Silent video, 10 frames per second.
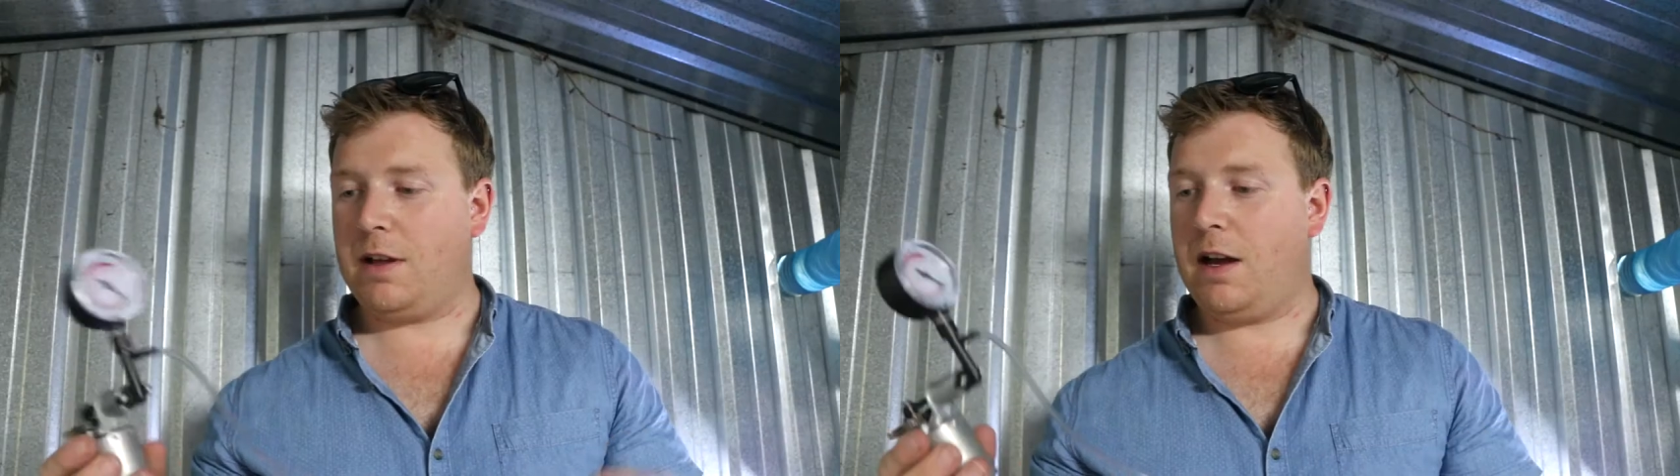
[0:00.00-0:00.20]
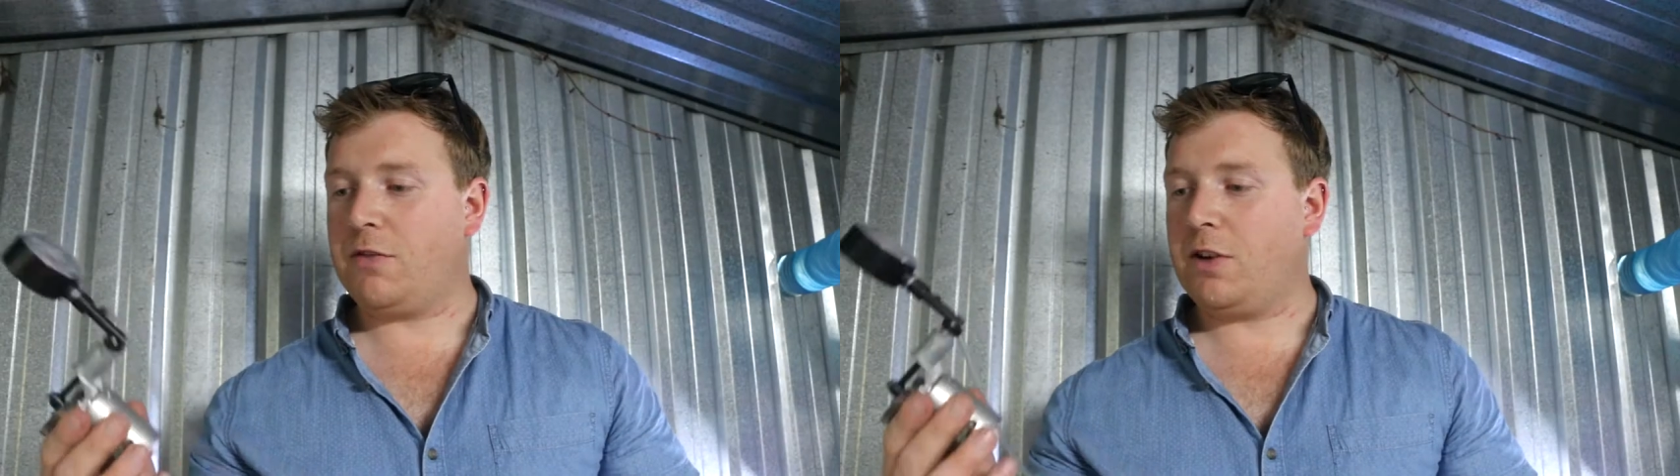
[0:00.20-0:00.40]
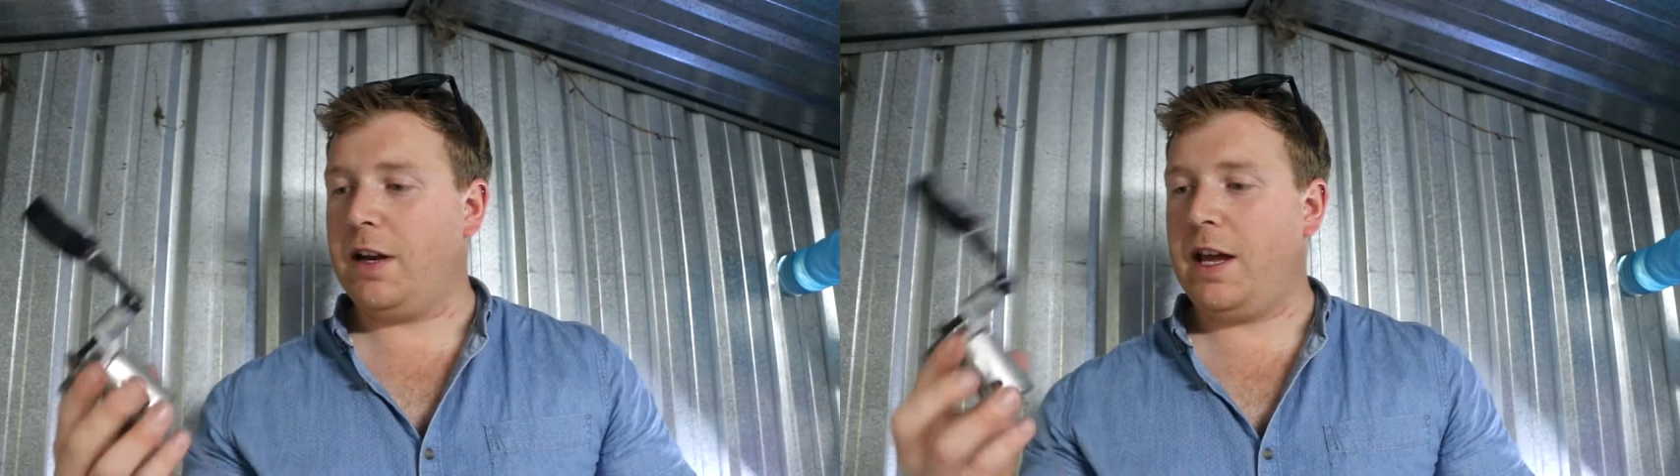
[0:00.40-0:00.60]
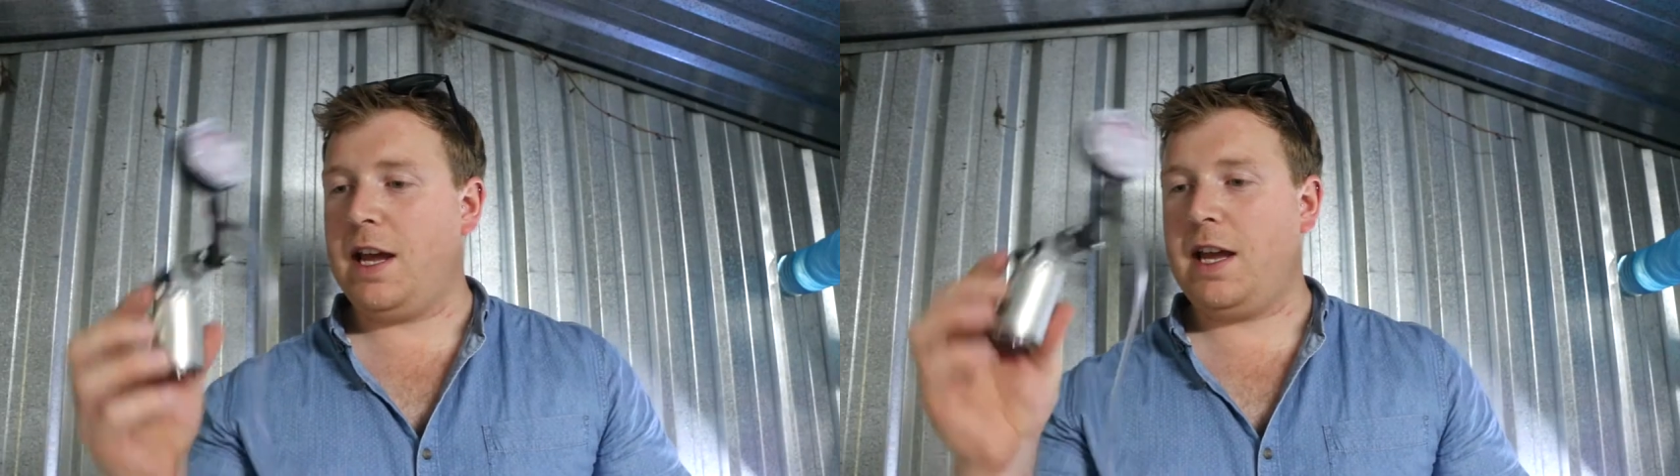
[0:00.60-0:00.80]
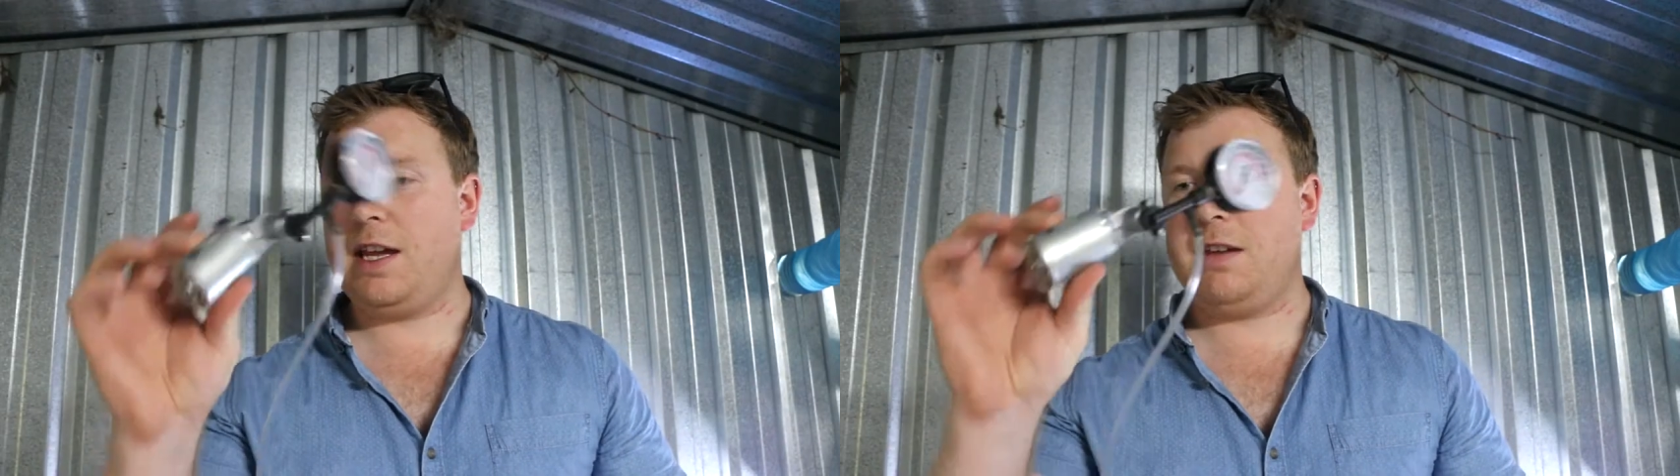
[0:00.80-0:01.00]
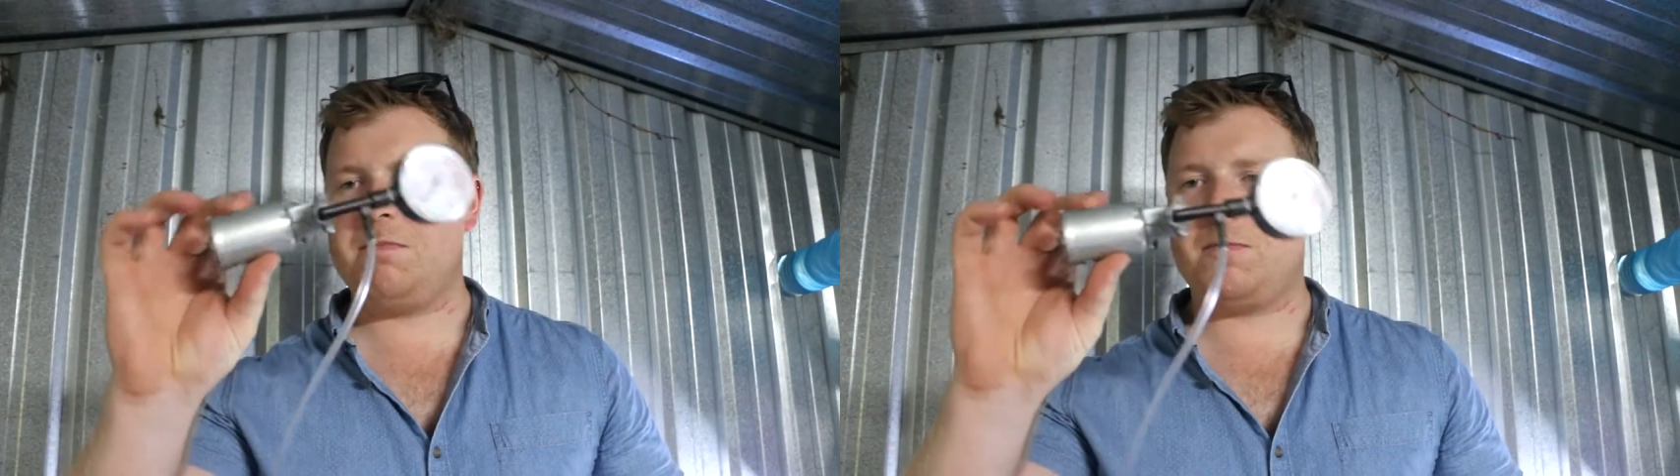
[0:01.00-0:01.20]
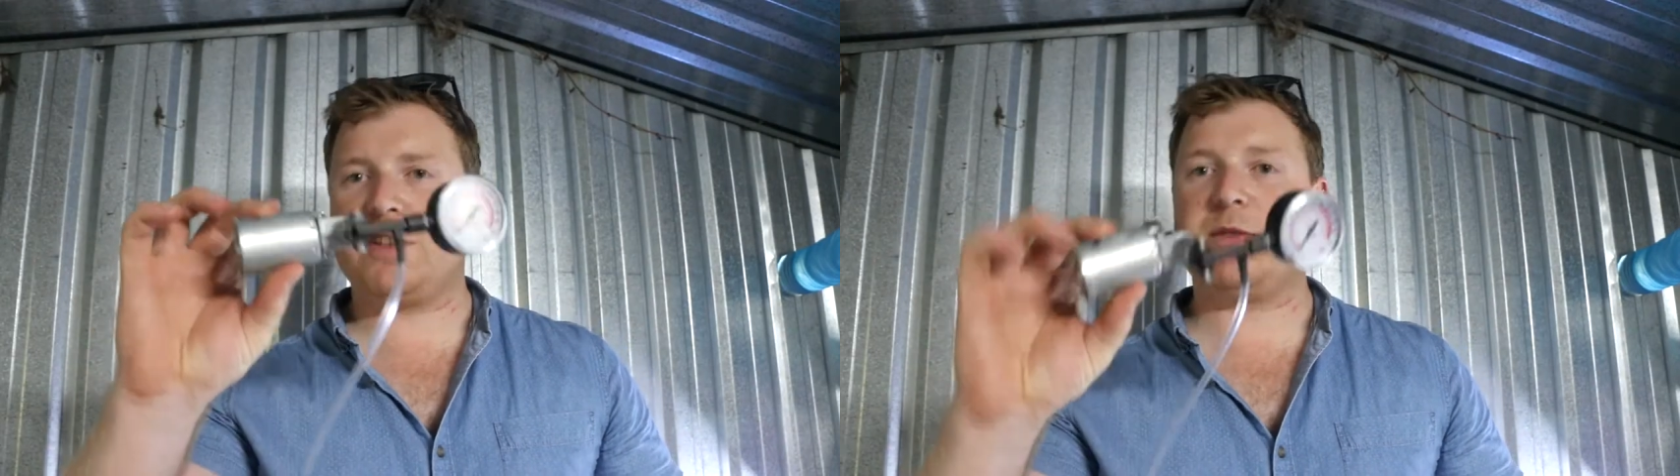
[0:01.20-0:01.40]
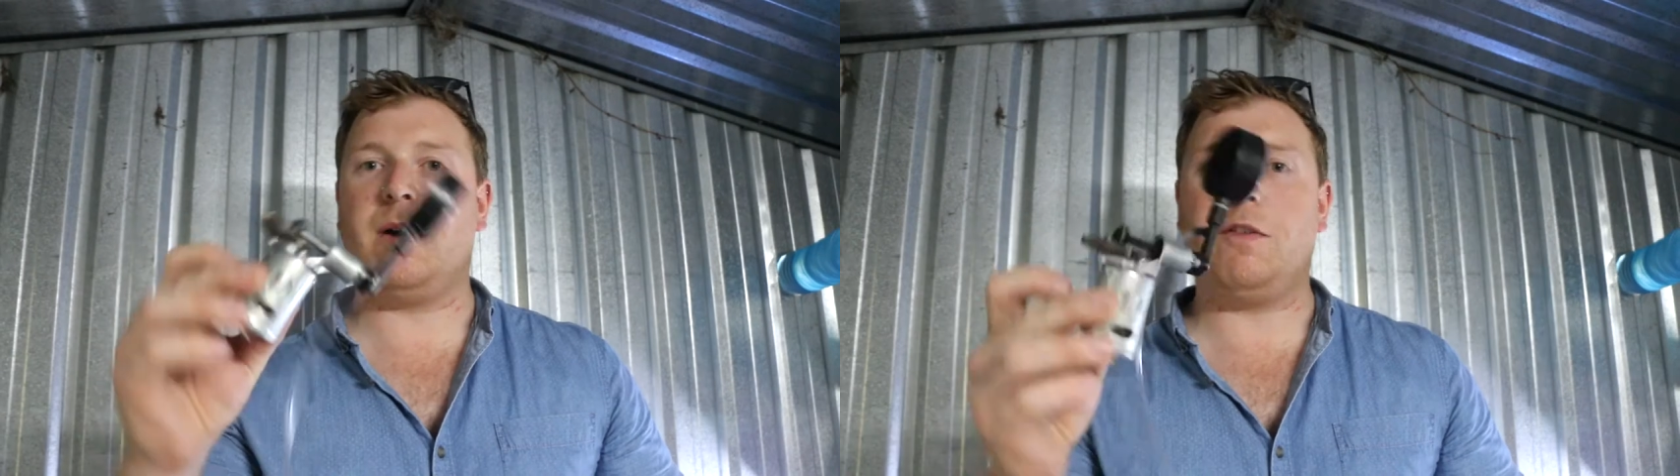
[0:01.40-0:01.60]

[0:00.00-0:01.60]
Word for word: I've got a 12